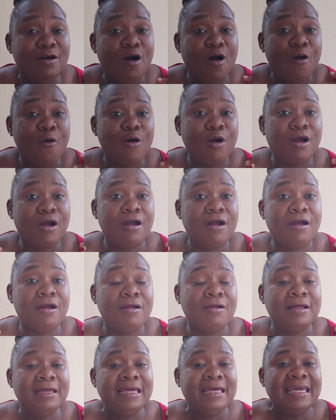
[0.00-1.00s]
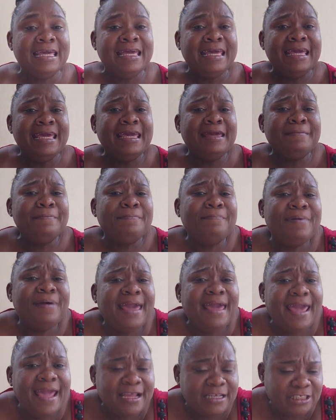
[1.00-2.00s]
our
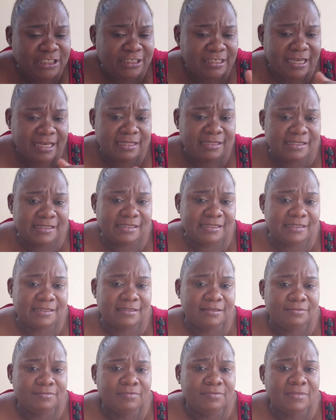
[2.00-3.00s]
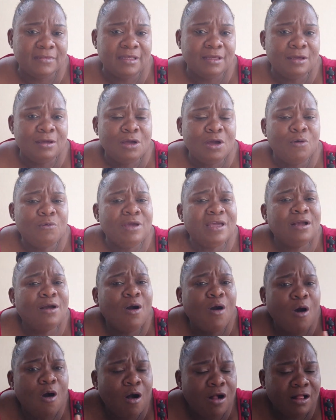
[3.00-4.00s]
impatience we
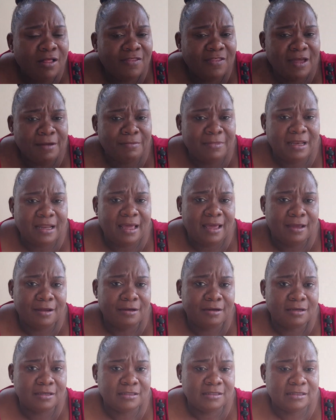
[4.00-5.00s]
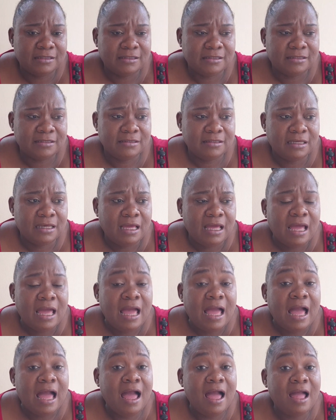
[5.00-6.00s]
call them liars,
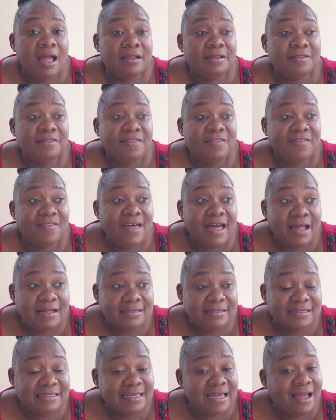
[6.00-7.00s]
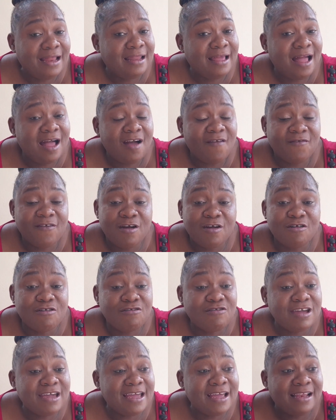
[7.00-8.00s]
and that can have a
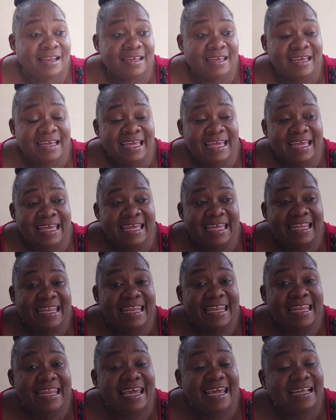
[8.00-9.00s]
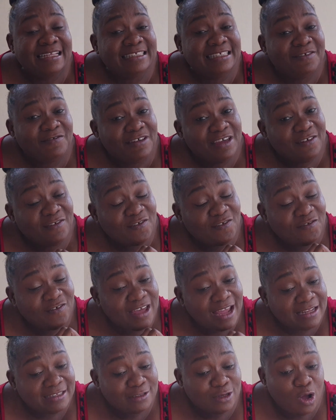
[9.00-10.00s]
really negative
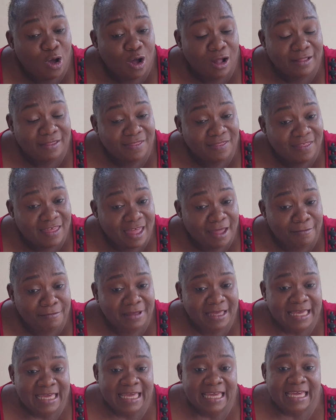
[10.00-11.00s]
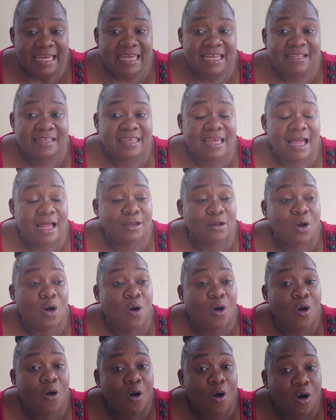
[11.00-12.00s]
effect on them. It can
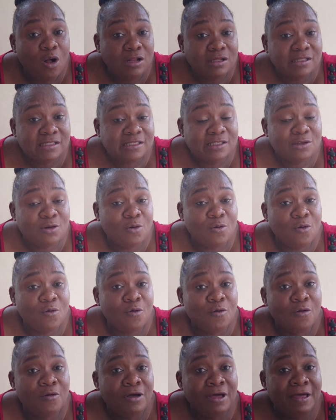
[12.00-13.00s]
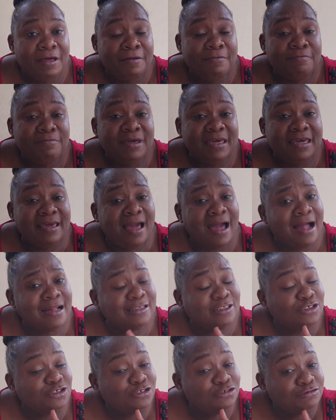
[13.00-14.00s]
also be
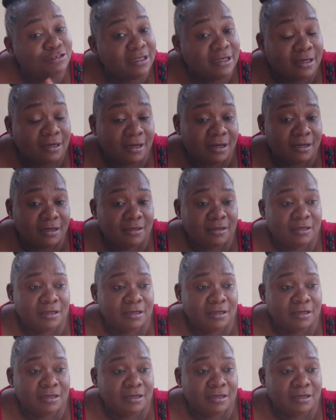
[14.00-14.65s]
a trigger